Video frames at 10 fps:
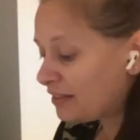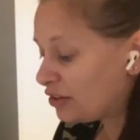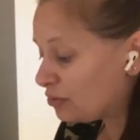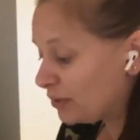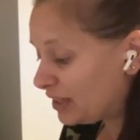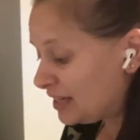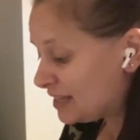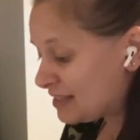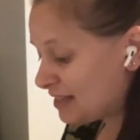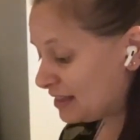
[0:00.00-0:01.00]
There really
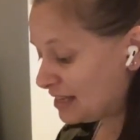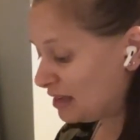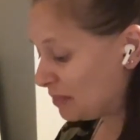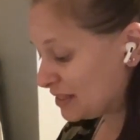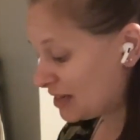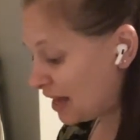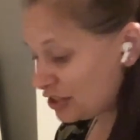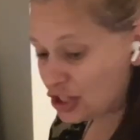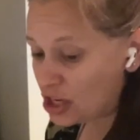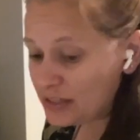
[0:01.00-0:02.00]
isn't a theme. It's
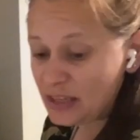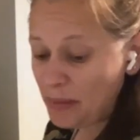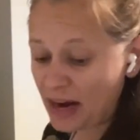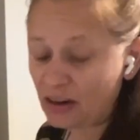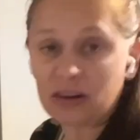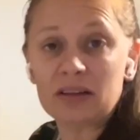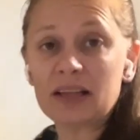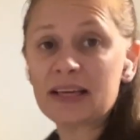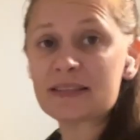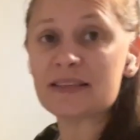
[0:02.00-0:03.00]
not just
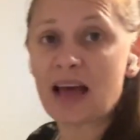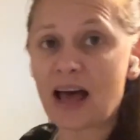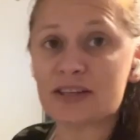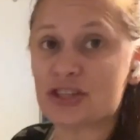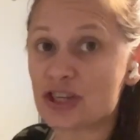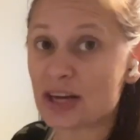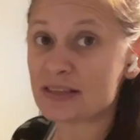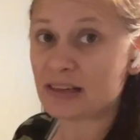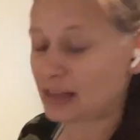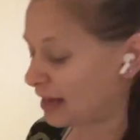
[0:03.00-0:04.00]
apparel. It's not
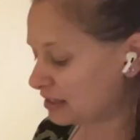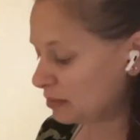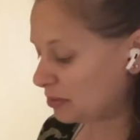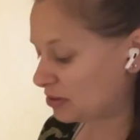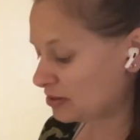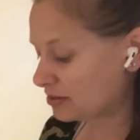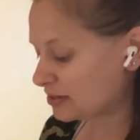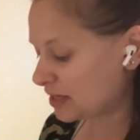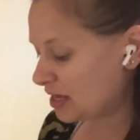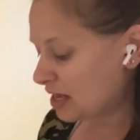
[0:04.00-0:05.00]
just
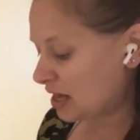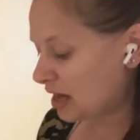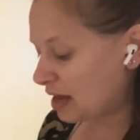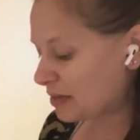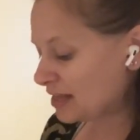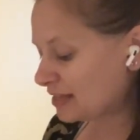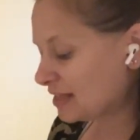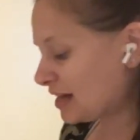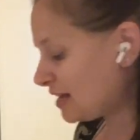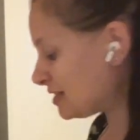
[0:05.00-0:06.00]
collectibles. And that's the nice